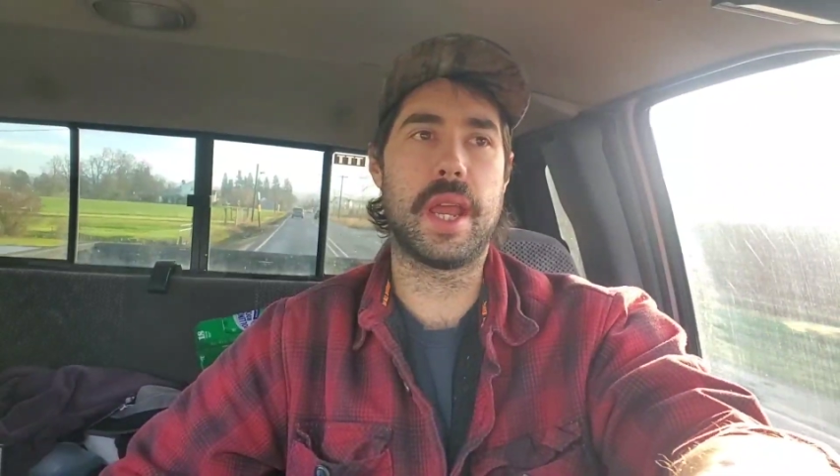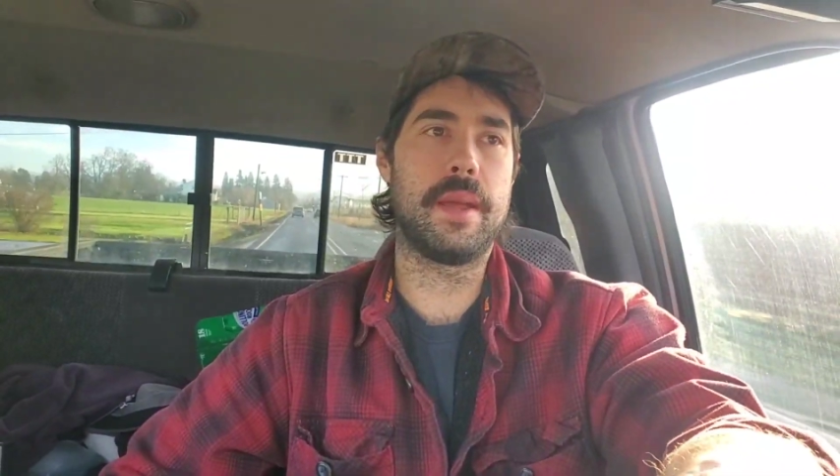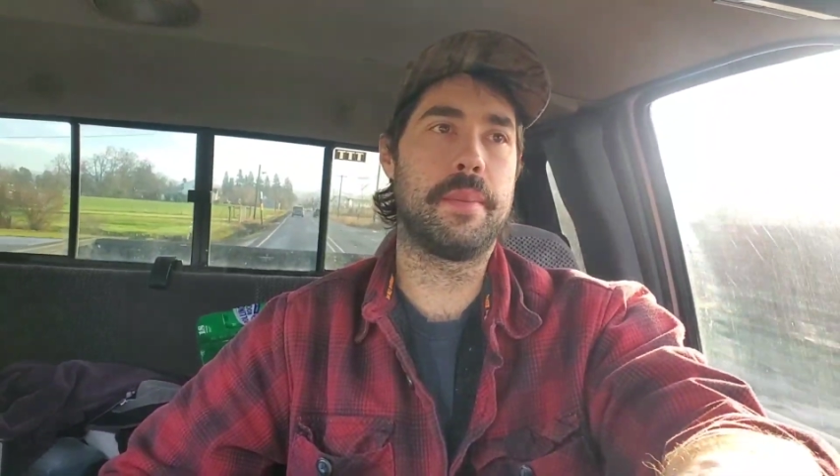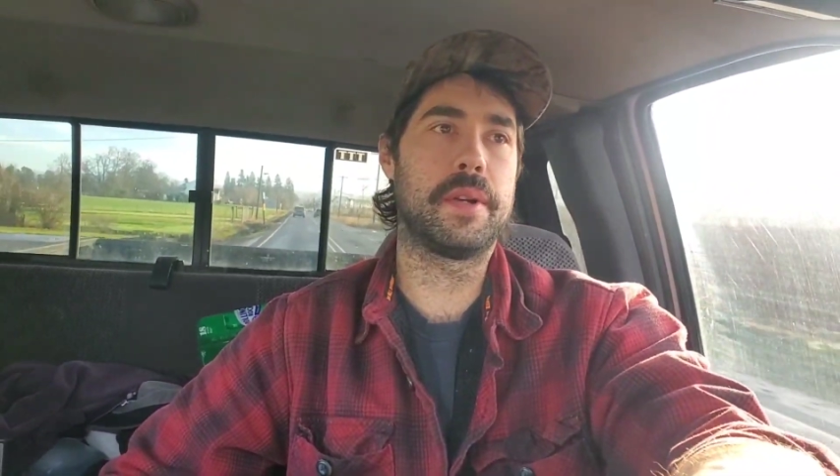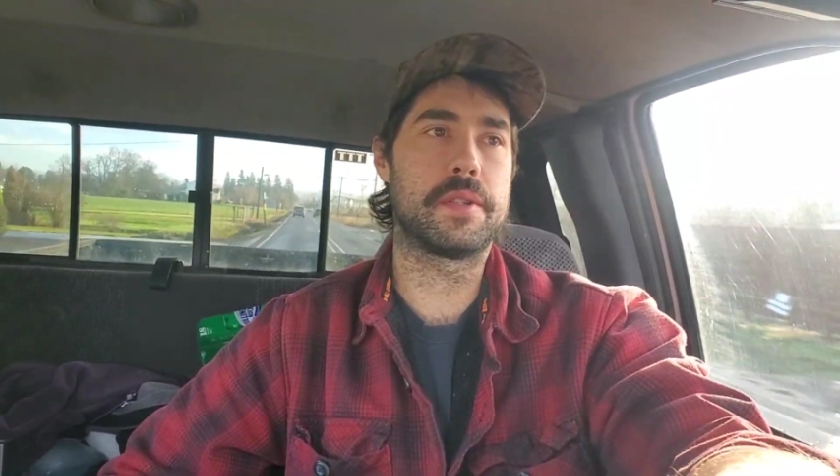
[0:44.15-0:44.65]

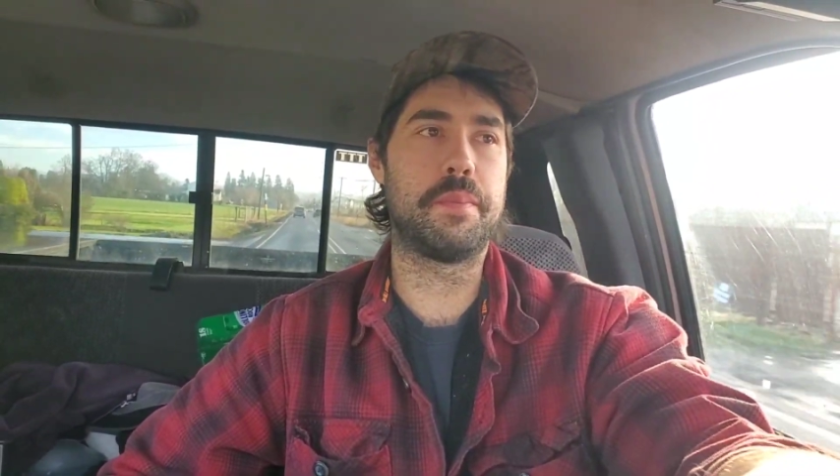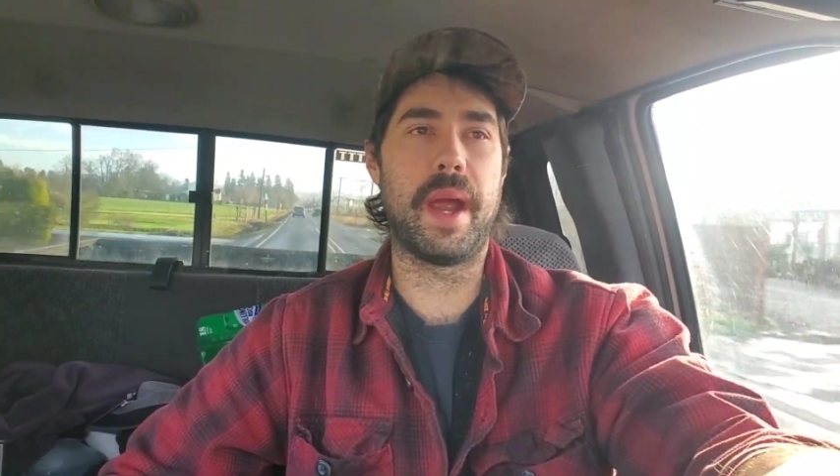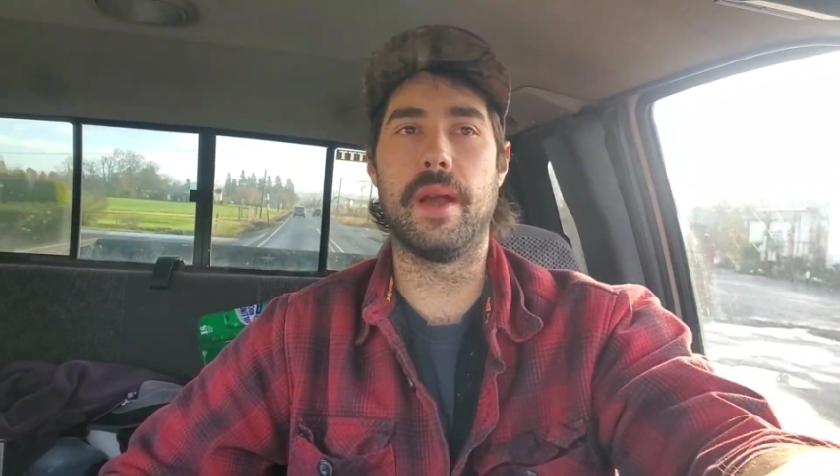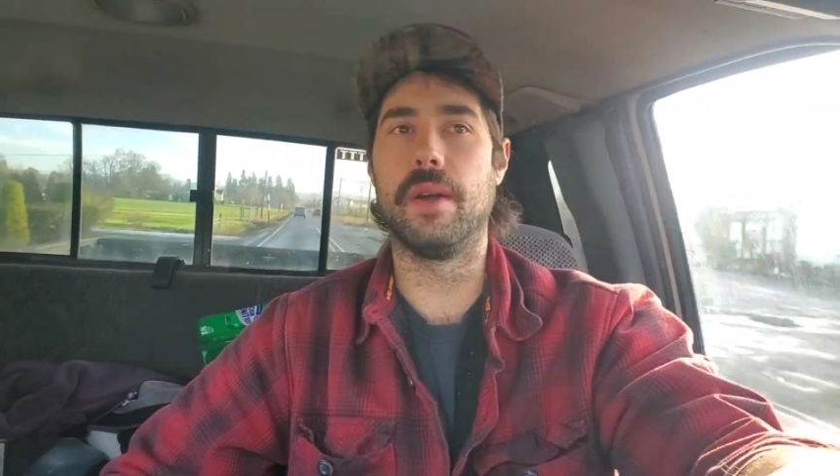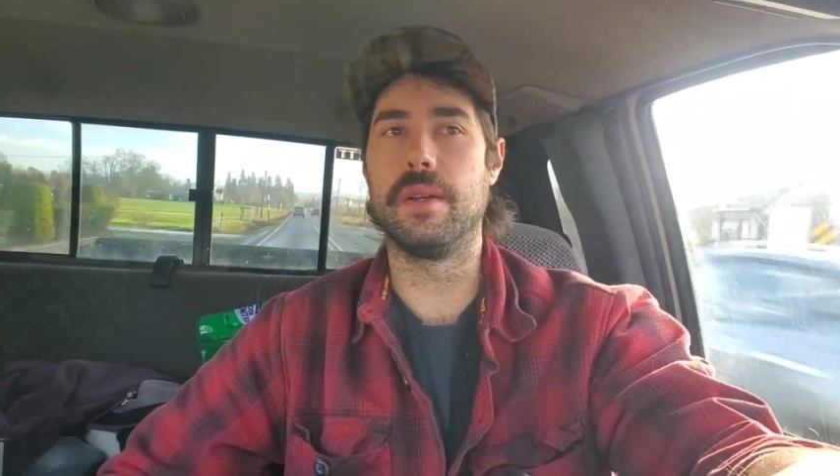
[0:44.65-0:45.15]
chambers,
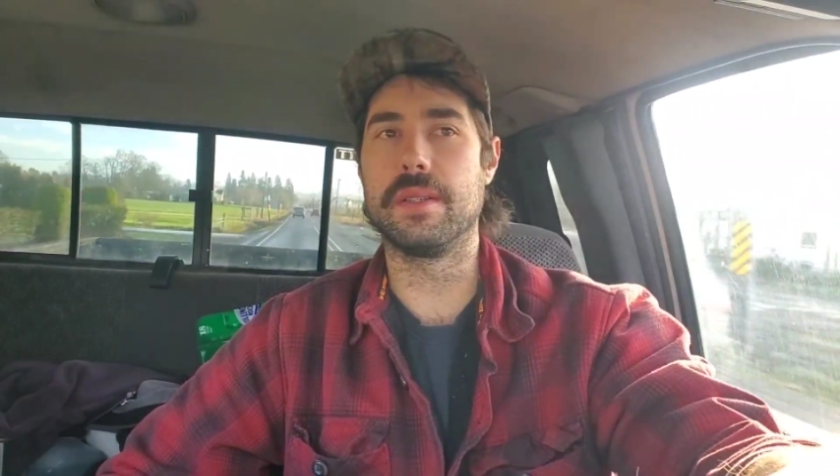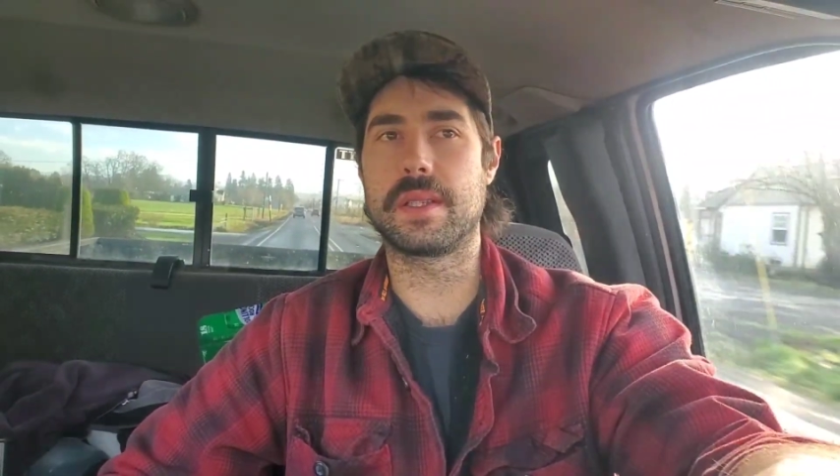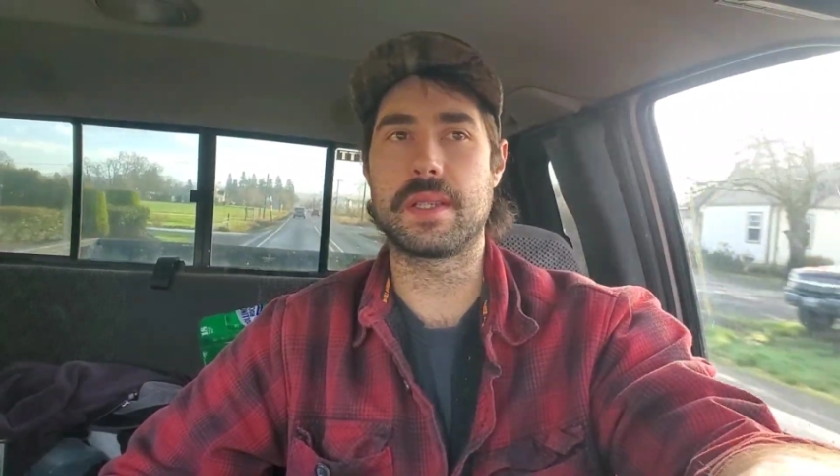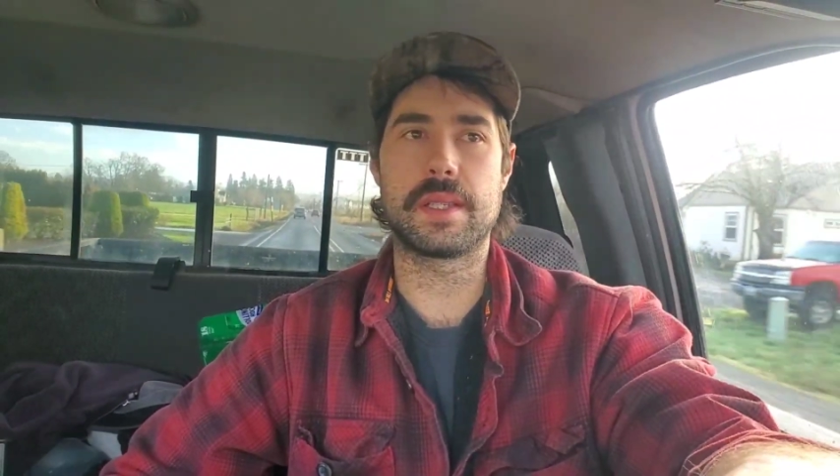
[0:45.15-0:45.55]
barrels,